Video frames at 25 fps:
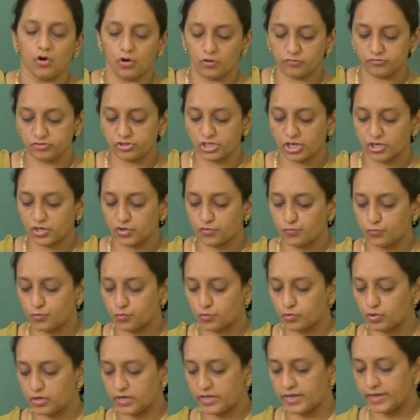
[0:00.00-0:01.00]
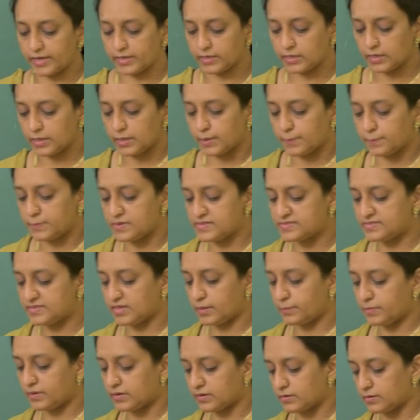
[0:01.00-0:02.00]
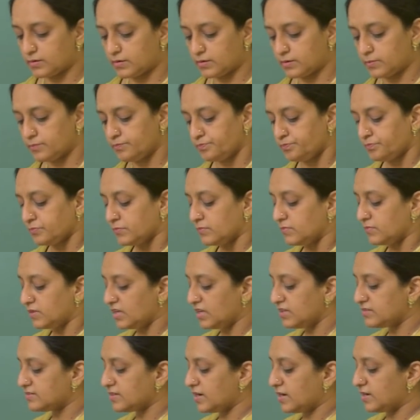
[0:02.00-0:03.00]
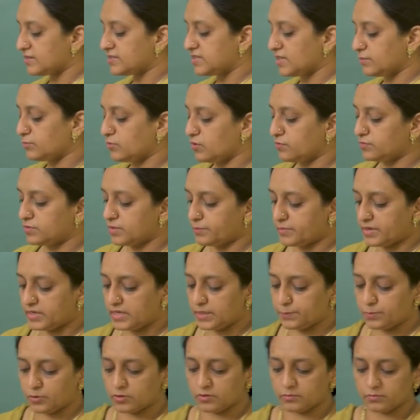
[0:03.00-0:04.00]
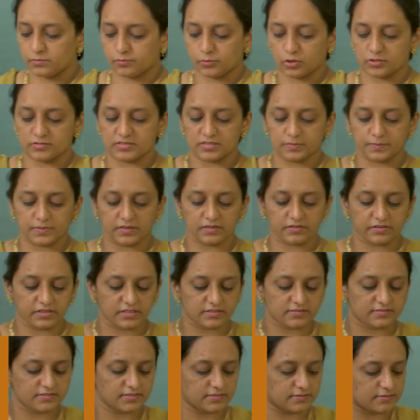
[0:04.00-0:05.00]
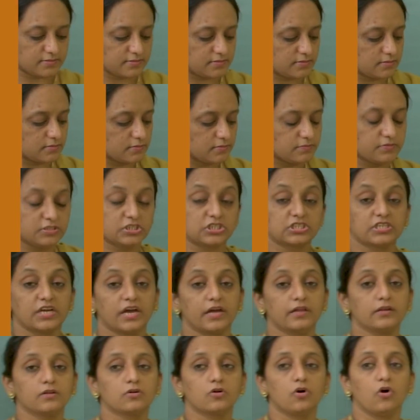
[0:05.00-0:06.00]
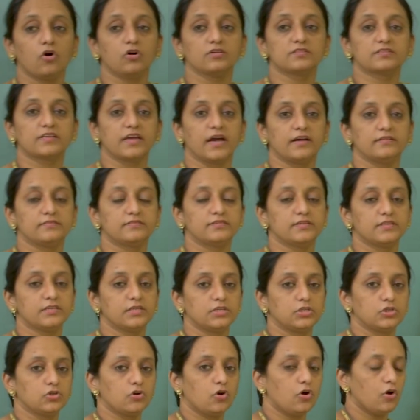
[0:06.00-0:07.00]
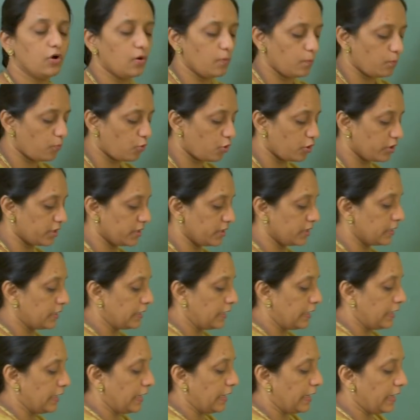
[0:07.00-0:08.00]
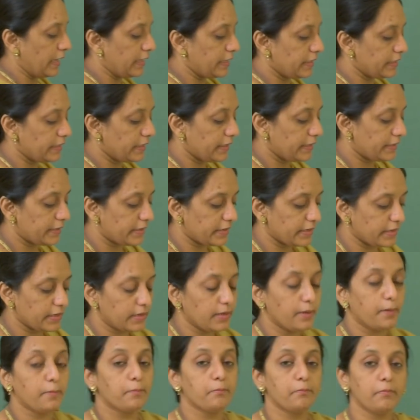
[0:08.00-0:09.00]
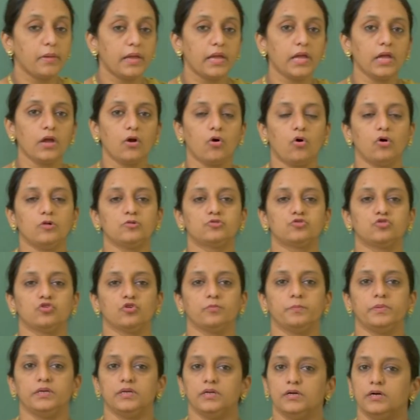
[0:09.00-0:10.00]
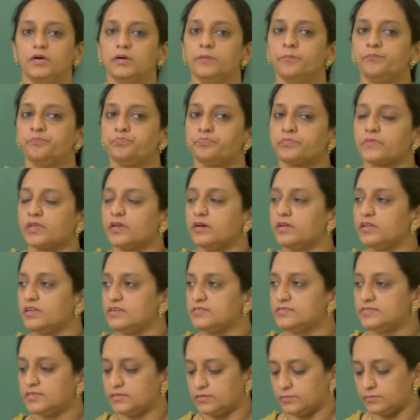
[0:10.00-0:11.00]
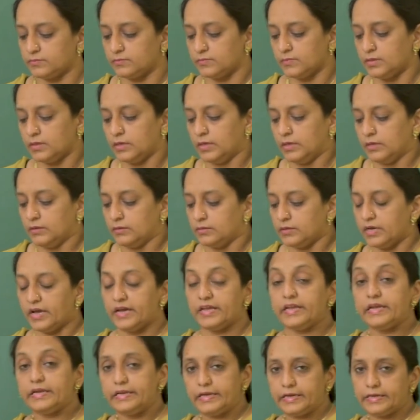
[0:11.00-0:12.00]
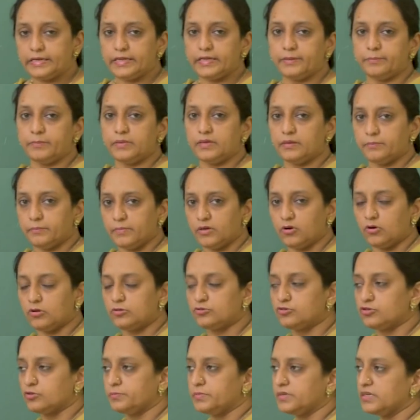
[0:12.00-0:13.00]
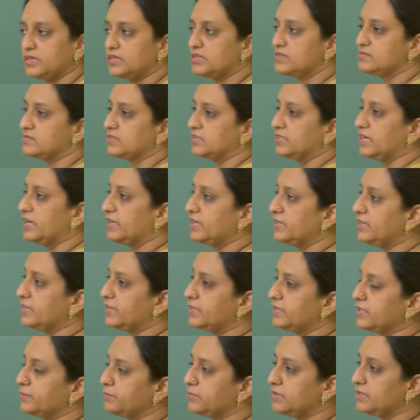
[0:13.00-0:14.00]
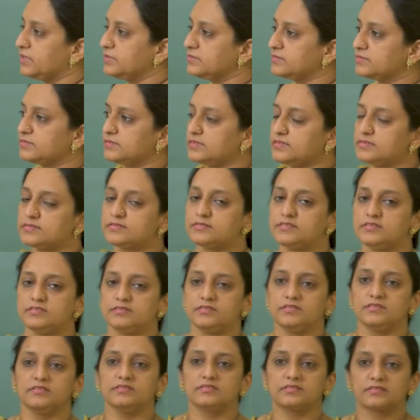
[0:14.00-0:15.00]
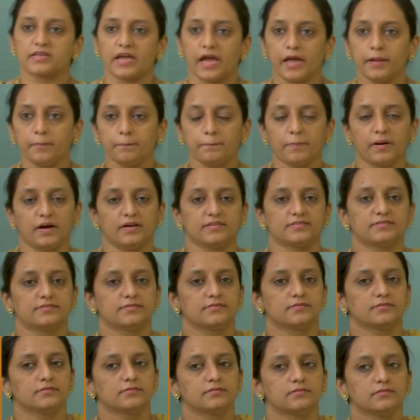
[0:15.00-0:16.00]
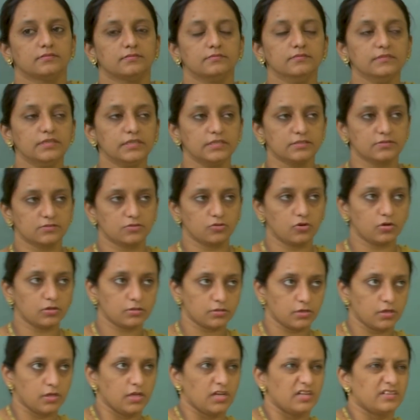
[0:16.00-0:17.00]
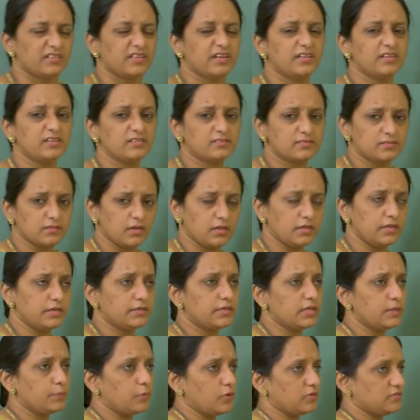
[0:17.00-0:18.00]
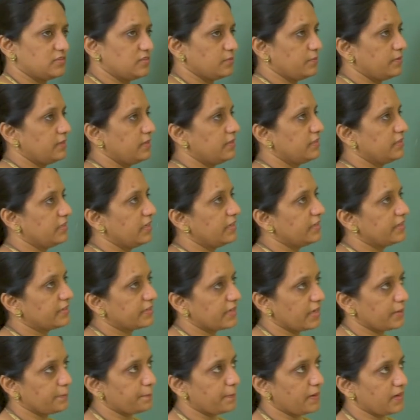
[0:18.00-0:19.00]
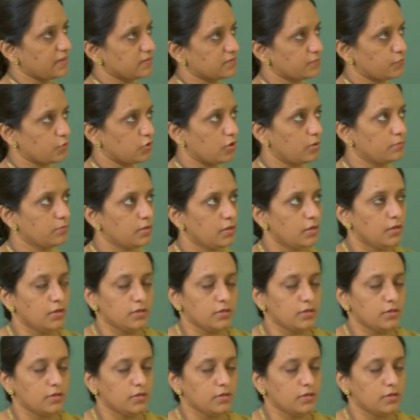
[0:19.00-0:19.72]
of junk food like pizza, burger. These are some of the many possible reasons which can cause cancer in your body. Hereditary may also be a reason. Heredity may also be a reason. Heredity means this disease can pass. It is not, there is a little possibility that it can pass from